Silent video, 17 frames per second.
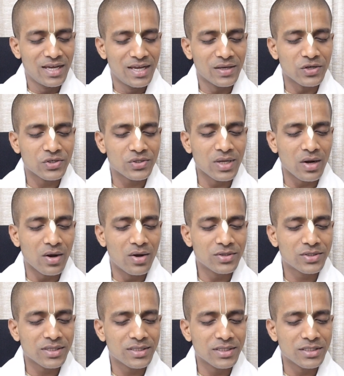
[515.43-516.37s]
Krishna
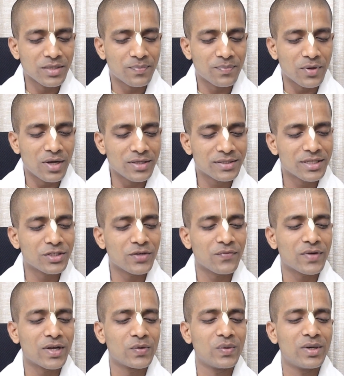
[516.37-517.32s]
consciousness is a process
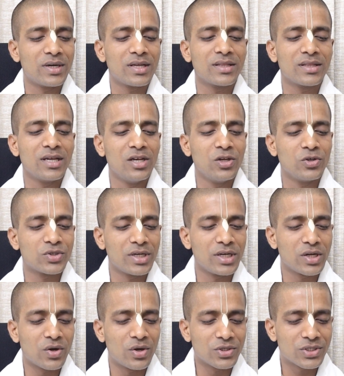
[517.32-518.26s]
of converting the
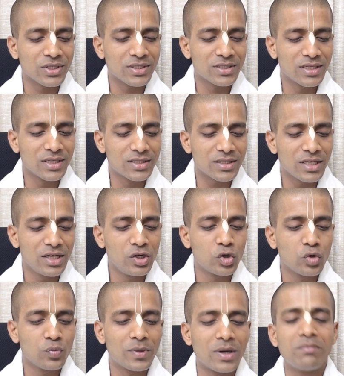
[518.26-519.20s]
illusory consciousness
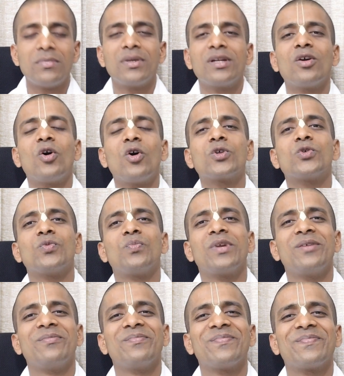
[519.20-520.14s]
into Brahman or
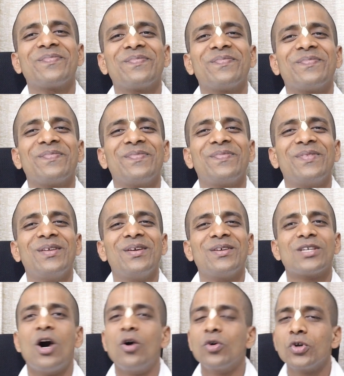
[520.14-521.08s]
Supreme.
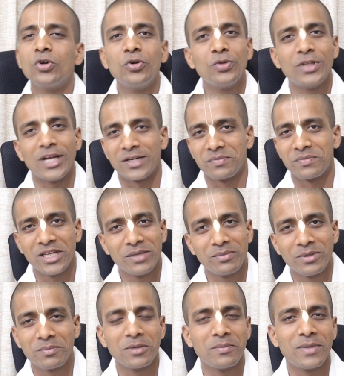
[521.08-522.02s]
So, how to do that? Many
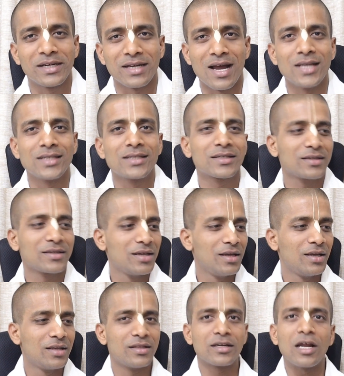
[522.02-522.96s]
people might ask
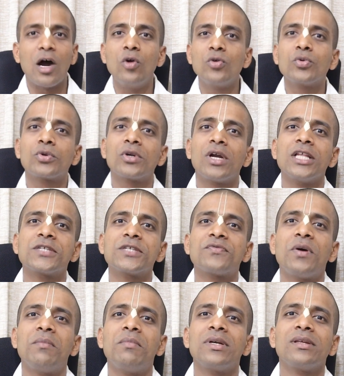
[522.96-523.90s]
that how to
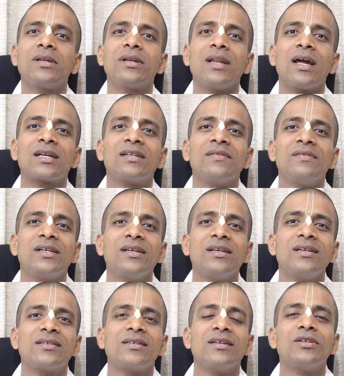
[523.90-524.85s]
transform material
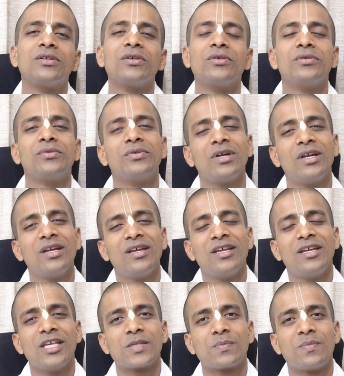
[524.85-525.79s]
activities into
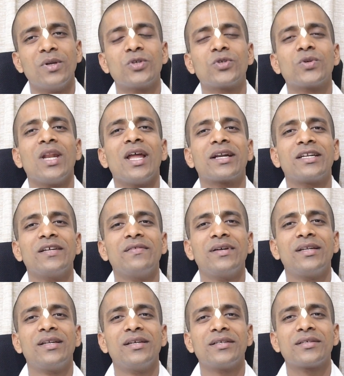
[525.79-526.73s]
spiritual
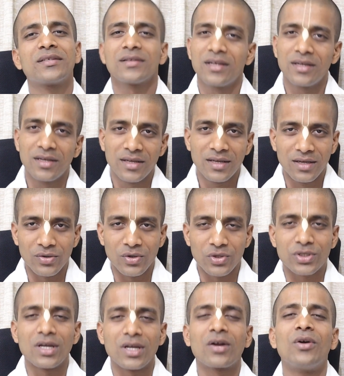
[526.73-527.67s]
activities.
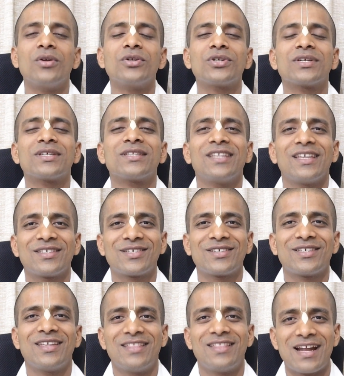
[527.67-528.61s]
Krishna
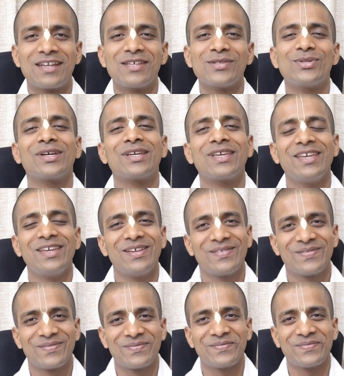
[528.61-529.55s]
consciousness, that is the key.
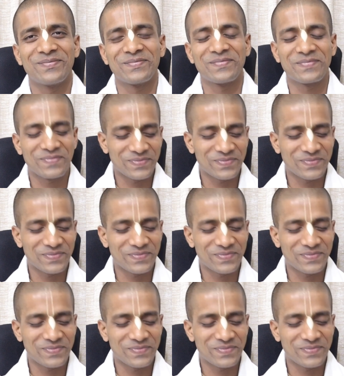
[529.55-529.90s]
Hmm.